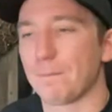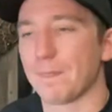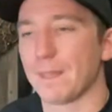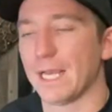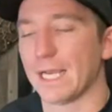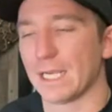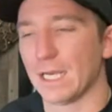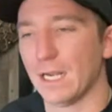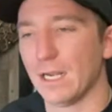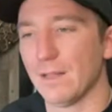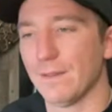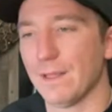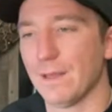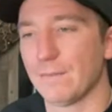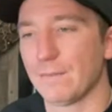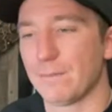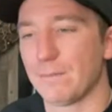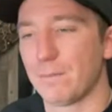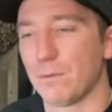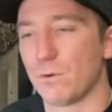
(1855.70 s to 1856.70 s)
I got on
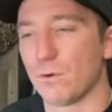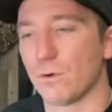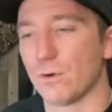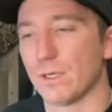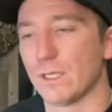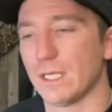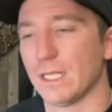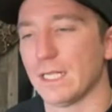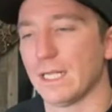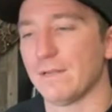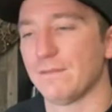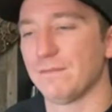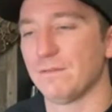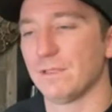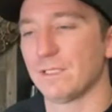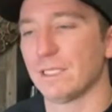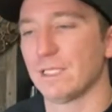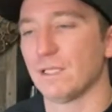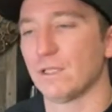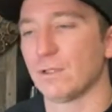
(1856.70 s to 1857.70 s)
that board and I feel
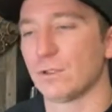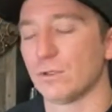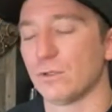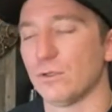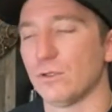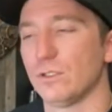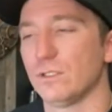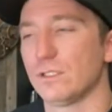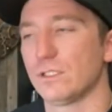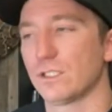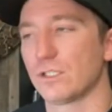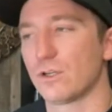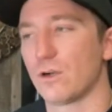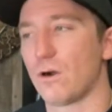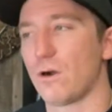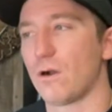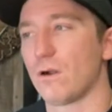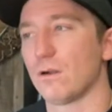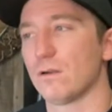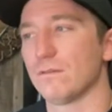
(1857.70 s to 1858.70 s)
like I learned to
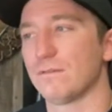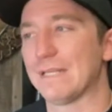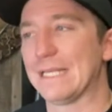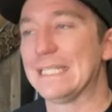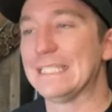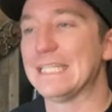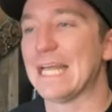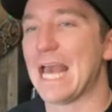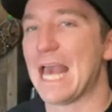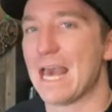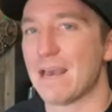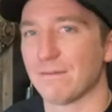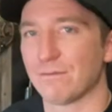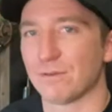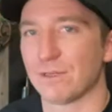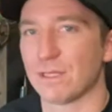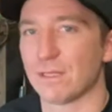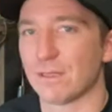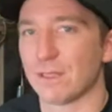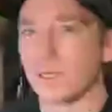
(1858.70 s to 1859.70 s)
carve into
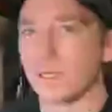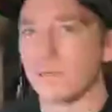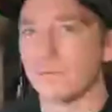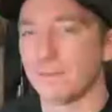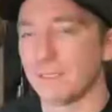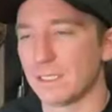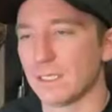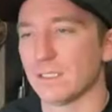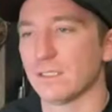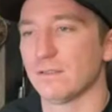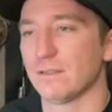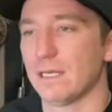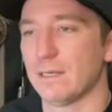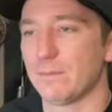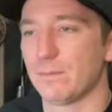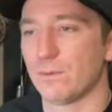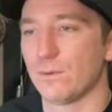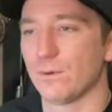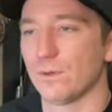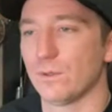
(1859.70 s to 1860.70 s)
everything because of that
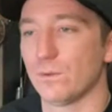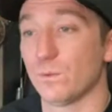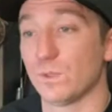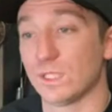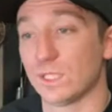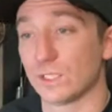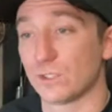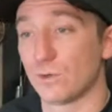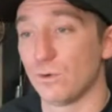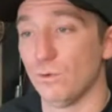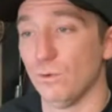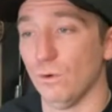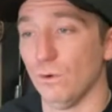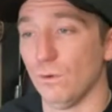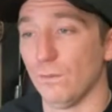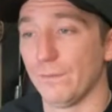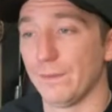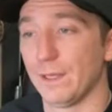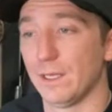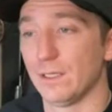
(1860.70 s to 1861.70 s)
board, which is cool.
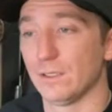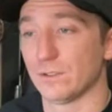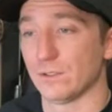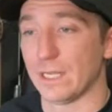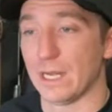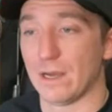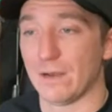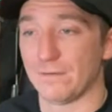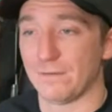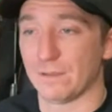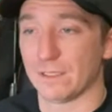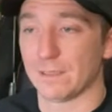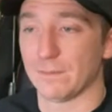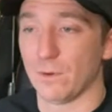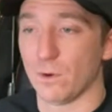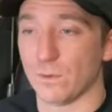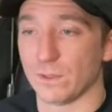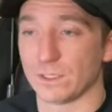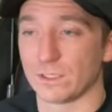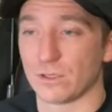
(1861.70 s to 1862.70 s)
So now I feel like I'm
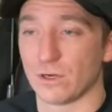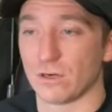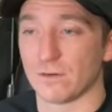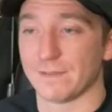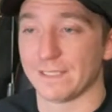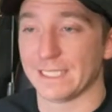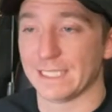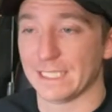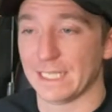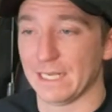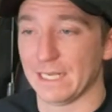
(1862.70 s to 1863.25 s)
always carving into